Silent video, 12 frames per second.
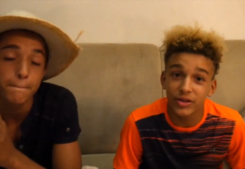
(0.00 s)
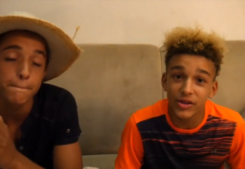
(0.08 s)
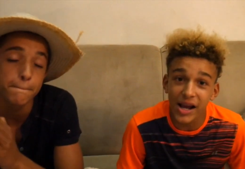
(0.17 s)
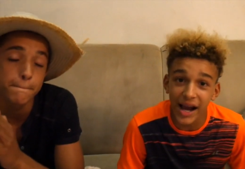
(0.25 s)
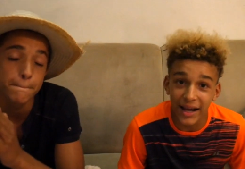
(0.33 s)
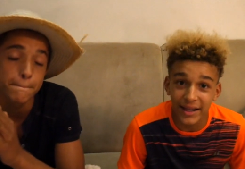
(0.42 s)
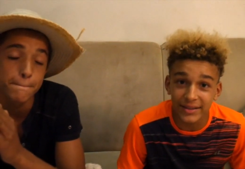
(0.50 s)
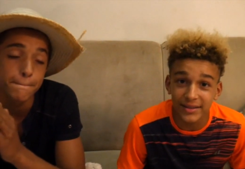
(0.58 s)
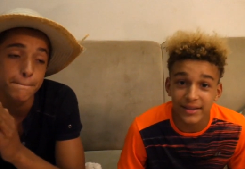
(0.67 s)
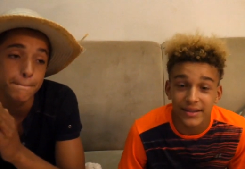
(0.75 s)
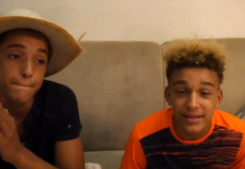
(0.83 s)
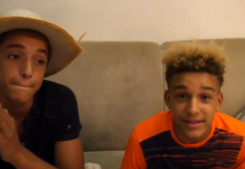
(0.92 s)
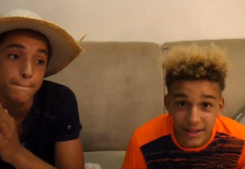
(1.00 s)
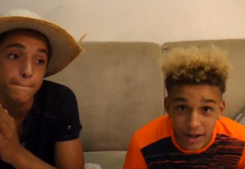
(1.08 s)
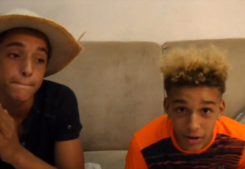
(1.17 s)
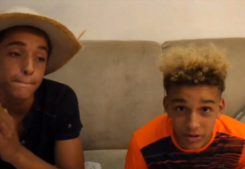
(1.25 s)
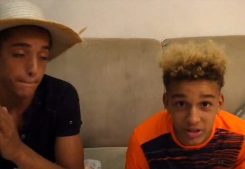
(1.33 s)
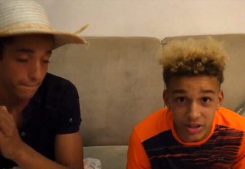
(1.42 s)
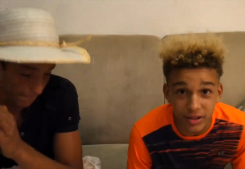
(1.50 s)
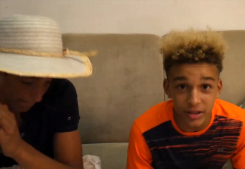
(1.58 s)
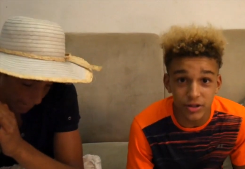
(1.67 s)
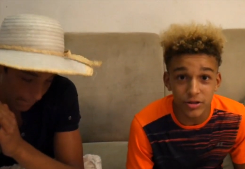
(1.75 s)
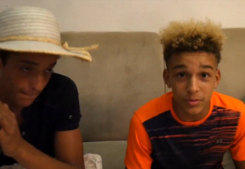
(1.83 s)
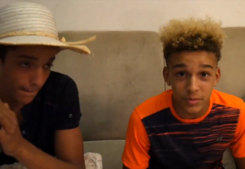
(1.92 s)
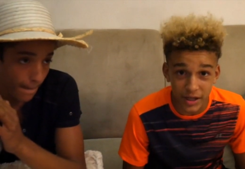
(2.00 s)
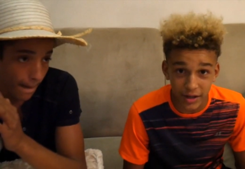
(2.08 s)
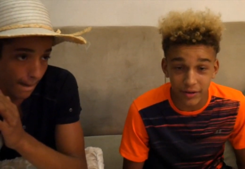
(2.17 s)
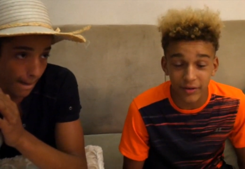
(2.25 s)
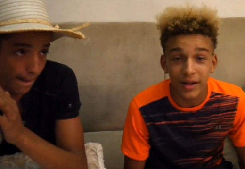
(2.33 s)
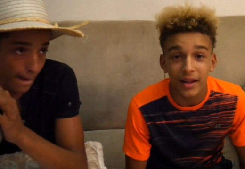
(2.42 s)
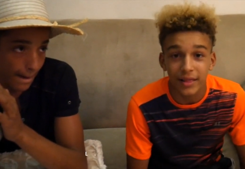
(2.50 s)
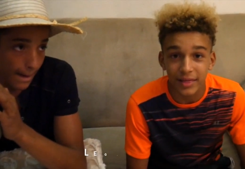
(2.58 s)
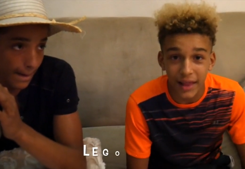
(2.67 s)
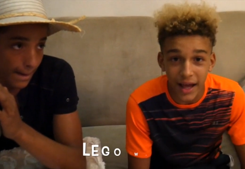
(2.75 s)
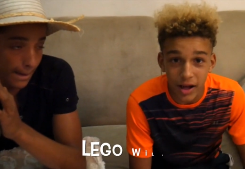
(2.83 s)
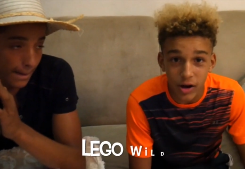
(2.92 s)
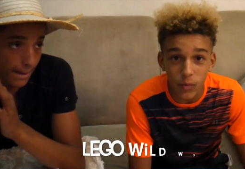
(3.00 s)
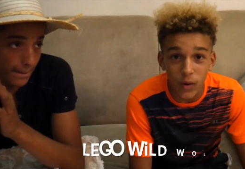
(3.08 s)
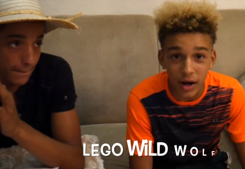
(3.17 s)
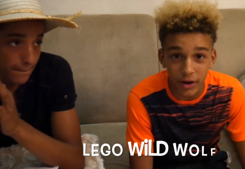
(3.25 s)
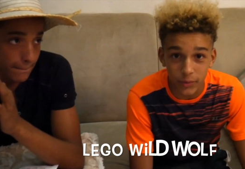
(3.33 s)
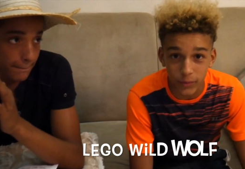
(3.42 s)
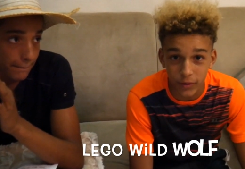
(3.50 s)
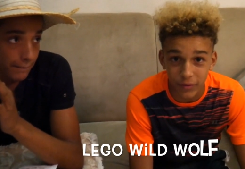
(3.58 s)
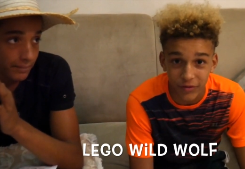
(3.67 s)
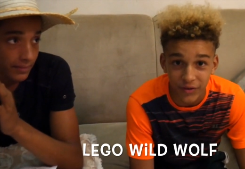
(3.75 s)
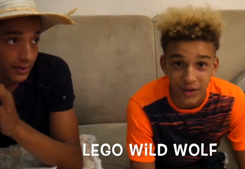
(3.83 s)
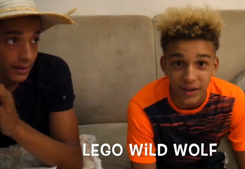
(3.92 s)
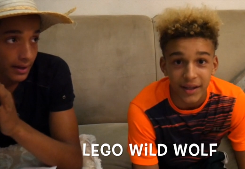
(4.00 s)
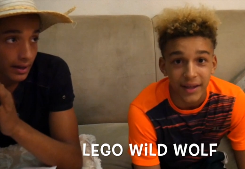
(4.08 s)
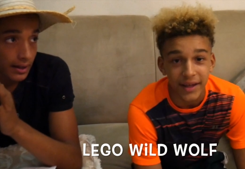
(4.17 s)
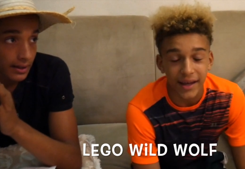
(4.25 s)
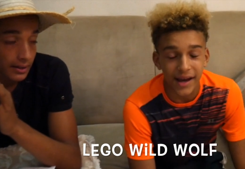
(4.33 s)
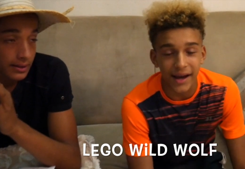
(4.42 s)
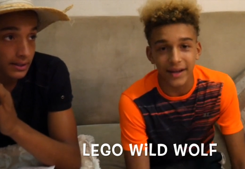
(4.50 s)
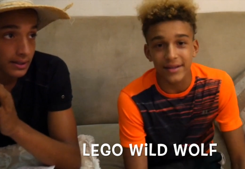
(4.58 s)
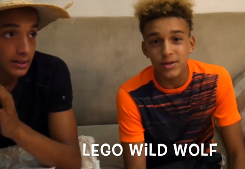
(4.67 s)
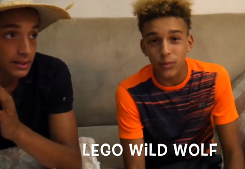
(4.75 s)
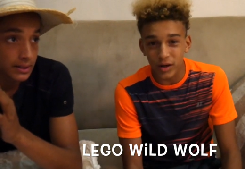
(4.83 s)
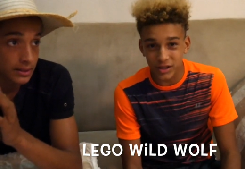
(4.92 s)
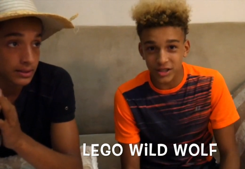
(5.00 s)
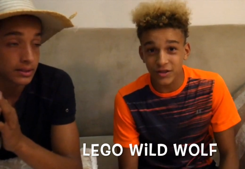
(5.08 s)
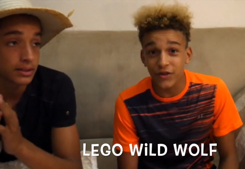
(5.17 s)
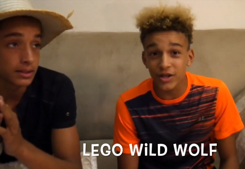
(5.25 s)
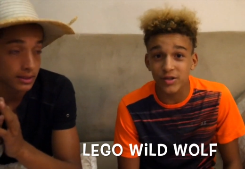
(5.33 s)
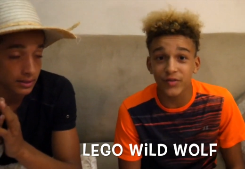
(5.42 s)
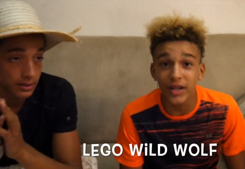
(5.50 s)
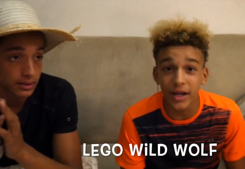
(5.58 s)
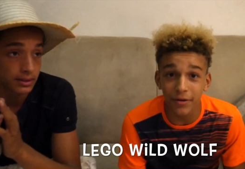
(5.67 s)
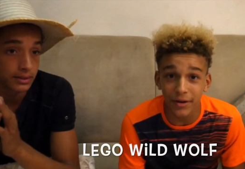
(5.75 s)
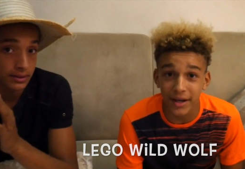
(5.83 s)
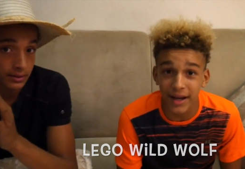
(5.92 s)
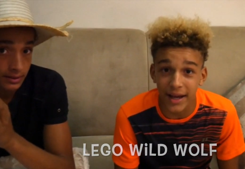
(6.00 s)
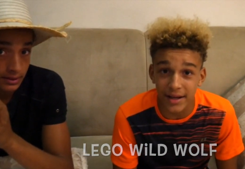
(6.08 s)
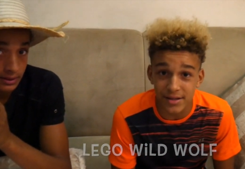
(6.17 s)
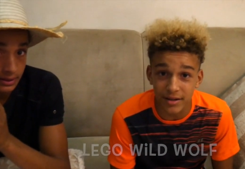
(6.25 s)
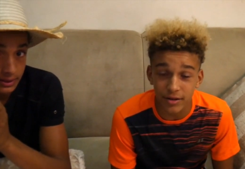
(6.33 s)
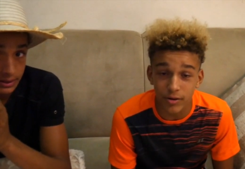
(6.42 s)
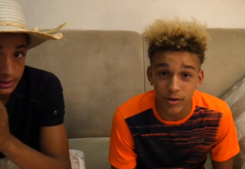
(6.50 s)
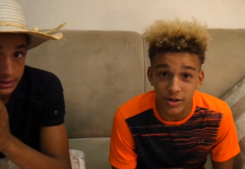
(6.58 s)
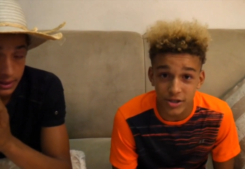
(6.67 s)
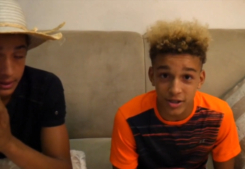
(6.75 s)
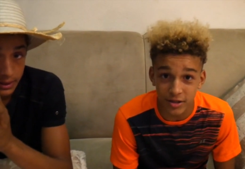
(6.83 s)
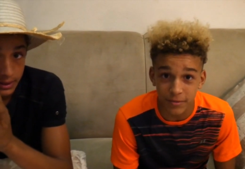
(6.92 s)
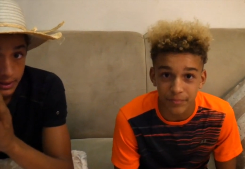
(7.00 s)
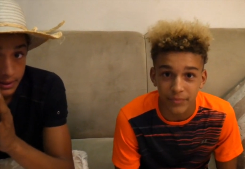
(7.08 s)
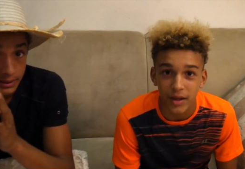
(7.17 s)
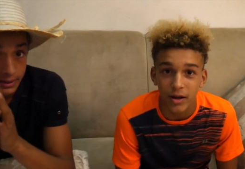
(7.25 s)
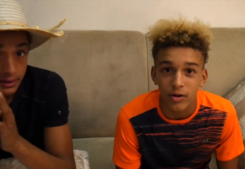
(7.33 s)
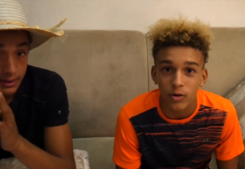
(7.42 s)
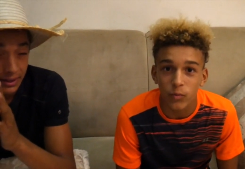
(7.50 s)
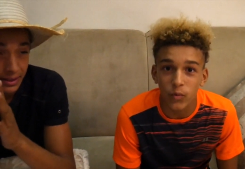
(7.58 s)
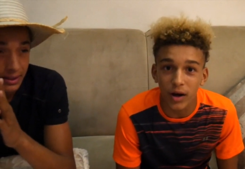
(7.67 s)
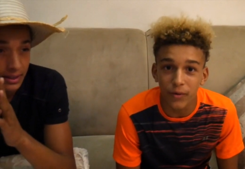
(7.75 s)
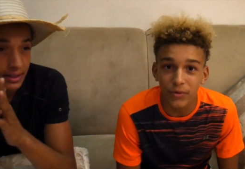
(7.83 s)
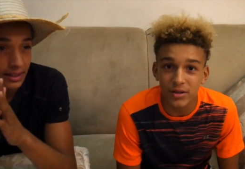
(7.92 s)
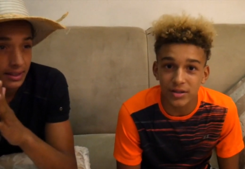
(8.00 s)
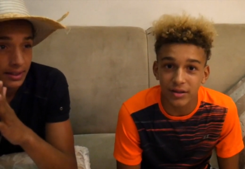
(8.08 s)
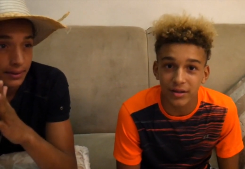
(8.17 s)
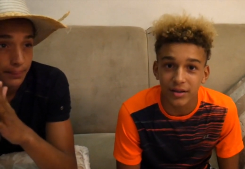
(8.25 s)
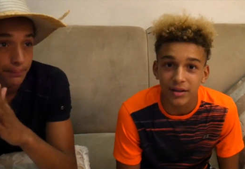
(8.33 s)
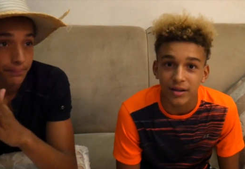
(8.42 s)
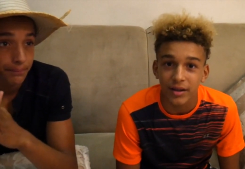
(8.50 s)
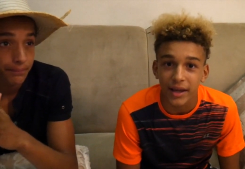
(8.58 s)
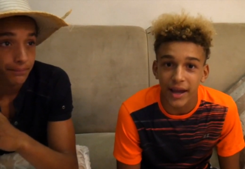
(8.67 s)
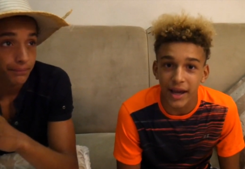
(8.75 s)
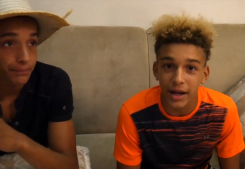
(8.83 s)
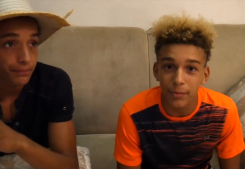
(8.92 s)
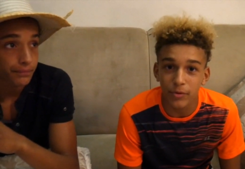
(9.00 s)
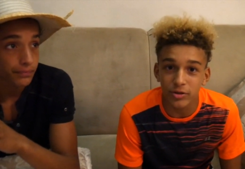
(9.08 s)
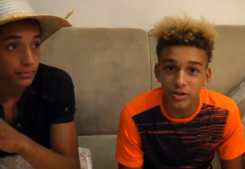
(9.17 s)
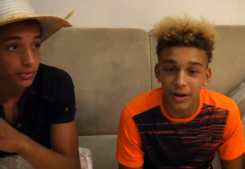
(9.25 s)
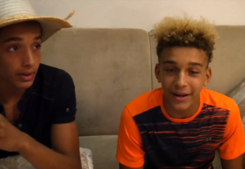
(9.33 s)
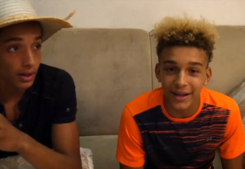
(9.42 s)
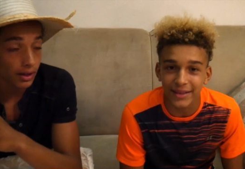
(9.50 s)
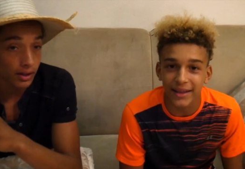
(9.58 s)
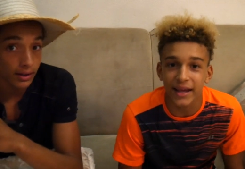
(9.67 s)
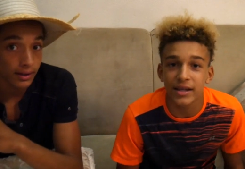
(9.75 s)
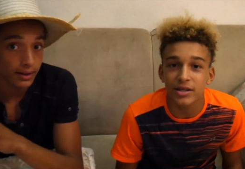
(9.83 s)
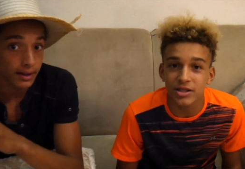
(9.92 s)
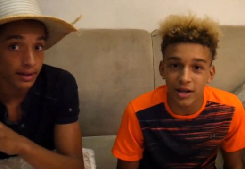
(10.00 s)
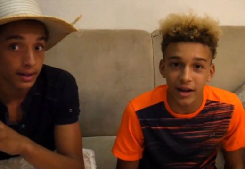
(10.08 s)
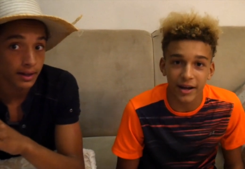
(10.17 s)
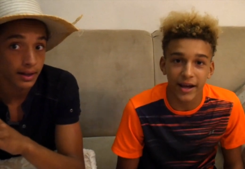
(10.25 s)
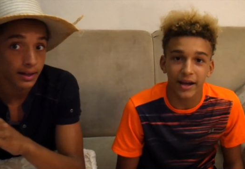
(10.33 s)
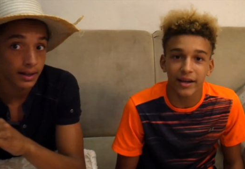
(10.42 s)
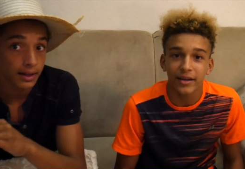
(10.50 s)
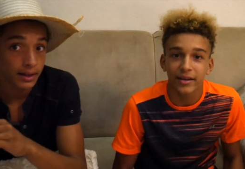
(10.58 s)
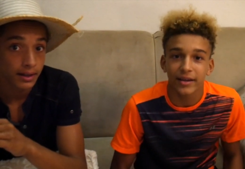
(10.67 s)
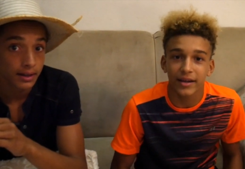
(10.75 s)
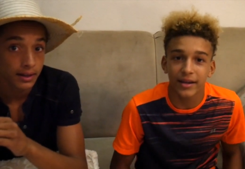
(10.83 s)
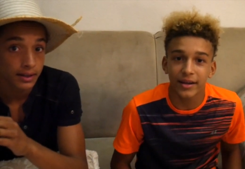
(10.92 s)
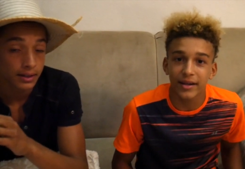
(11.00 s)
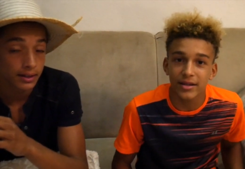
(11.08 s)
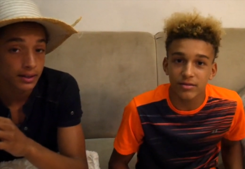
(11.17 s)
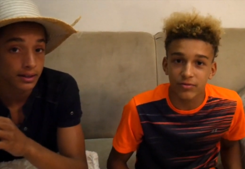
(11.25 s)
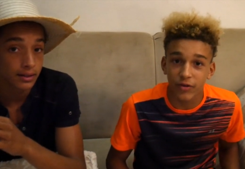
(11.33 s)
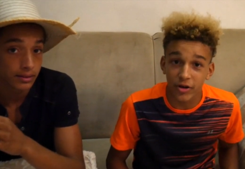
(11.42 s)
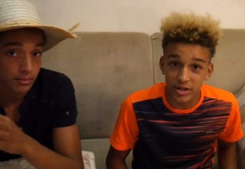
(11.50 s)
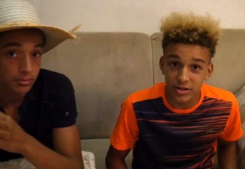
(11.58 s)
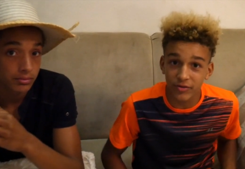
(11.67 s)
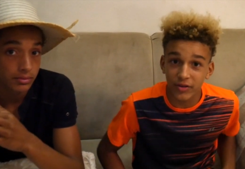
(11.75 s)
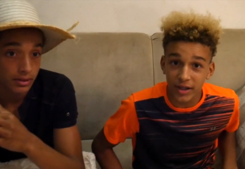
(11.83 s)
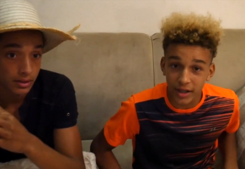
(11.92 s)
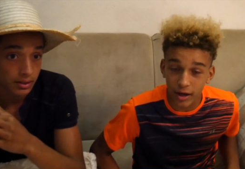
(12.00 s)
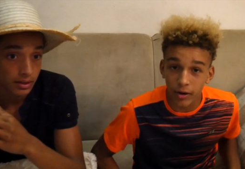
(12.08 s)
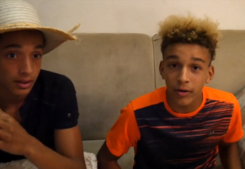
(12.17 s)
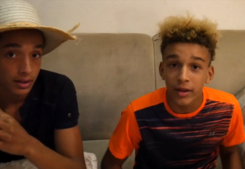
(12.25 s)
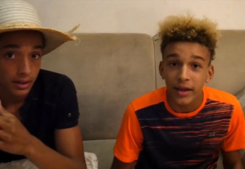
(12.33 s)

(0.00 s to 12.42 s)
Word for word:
Speaker 1: you guys to go to the YouTube channel Lego Wild Wolf and to watch his first video and answer the question, what was the animal target that he shot at in his first video?